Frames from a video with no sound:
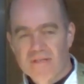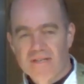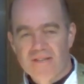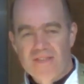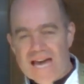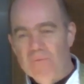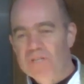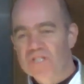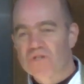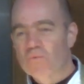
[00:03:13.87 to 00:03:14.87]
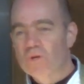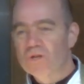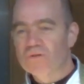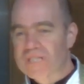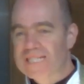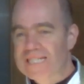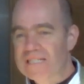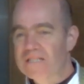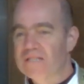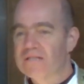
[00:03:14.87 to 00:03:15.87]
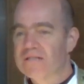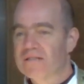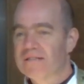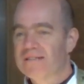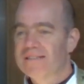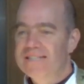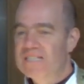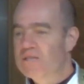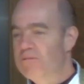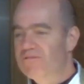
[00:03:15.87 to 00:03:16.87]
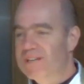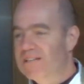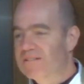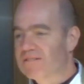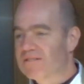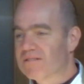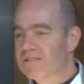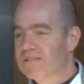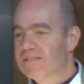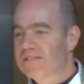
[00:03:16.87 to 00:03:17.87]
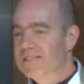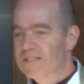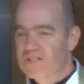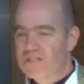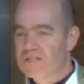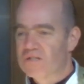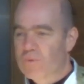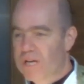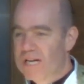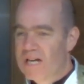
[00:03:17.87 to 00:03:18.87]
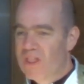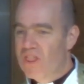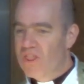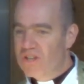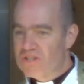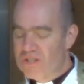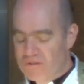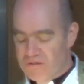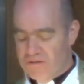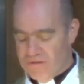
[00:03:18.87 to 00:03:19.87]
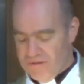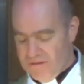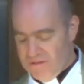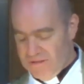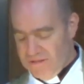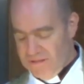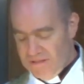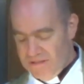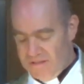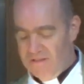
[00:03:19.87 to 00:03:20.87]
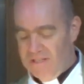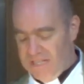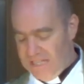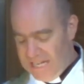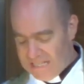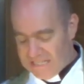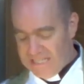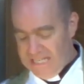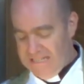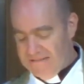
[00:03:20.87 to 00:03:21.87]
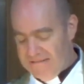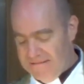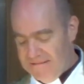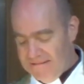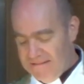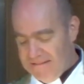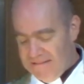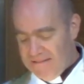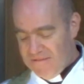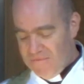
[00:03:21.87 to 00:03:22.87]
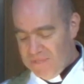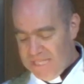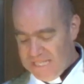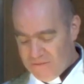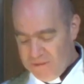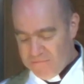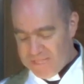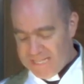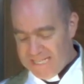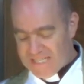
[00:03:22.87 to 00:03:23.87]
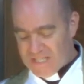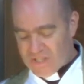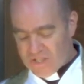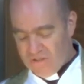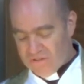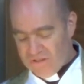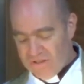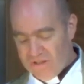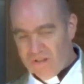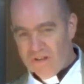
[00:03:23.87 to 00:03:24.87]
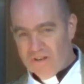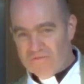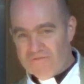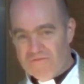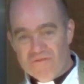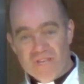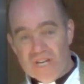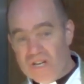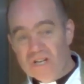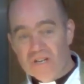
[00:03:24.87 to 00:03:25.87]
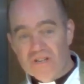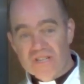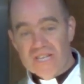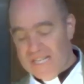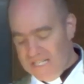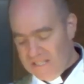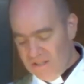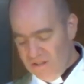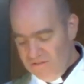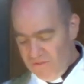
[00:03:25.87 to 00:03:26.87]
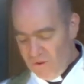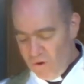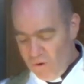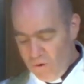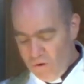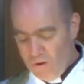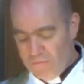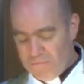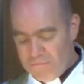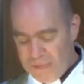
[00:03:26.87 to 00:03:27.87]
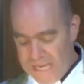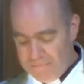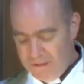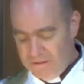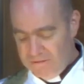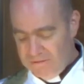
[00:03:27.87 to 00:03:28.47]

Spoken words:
That which the world needs is to be found in the church. We are the salt. And lastly, we need to remember that it is the salt of the earth. It is for all people.